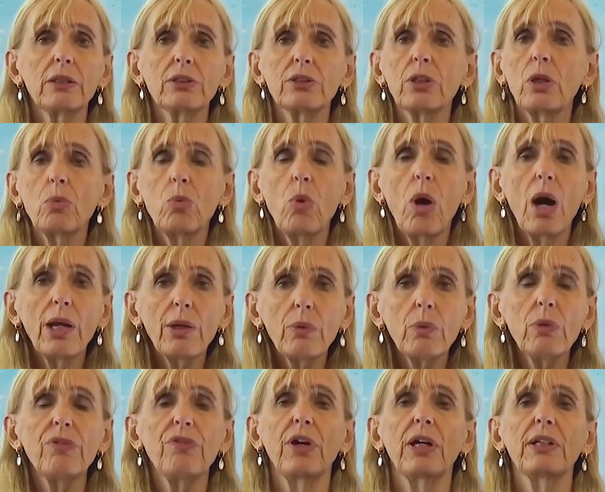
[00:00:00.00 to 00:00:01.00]
So why do
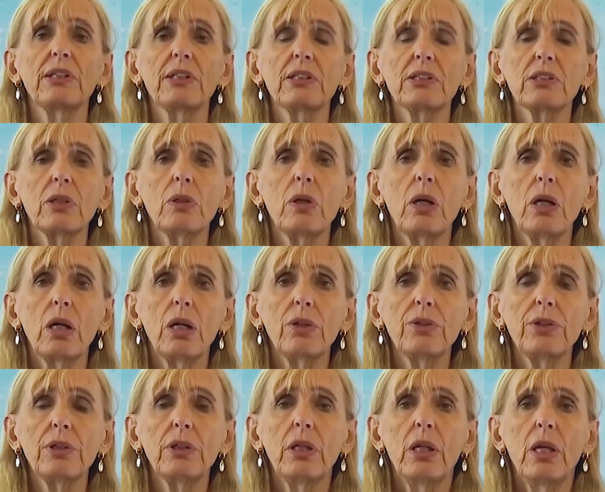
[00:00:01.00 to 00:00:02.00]
we find it so hard
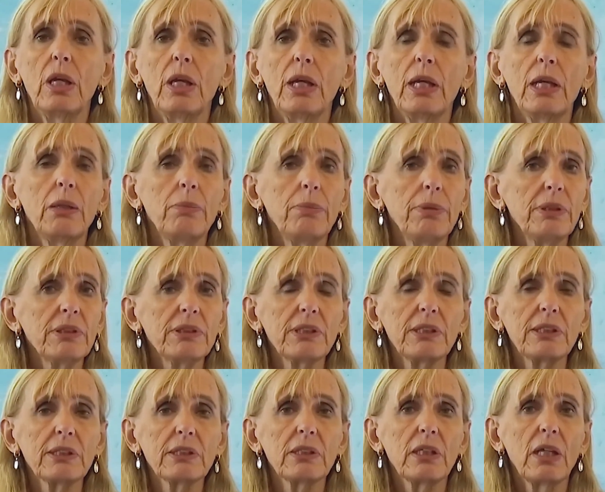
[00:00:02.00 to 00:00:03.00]
in, in
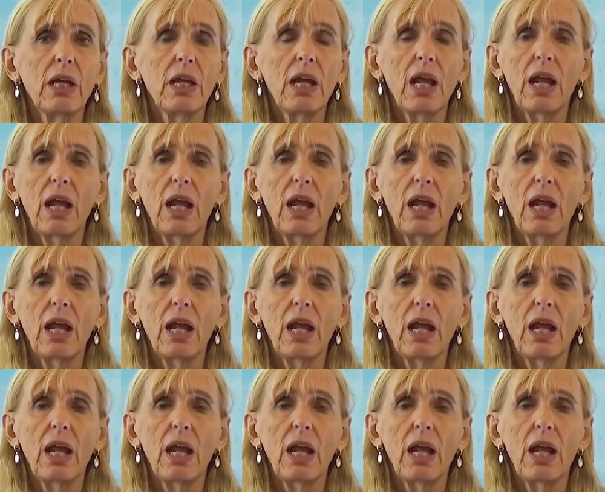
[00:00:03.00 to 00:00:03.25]
business?